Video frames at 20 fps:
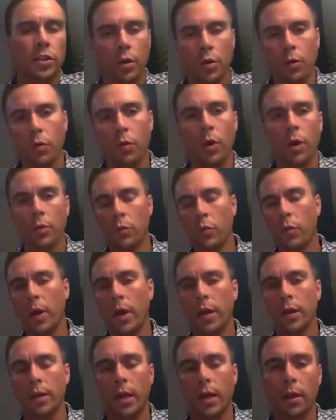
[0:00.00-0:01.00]
one
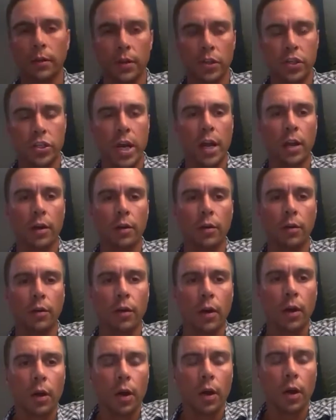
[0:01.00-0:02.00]
way down the channel.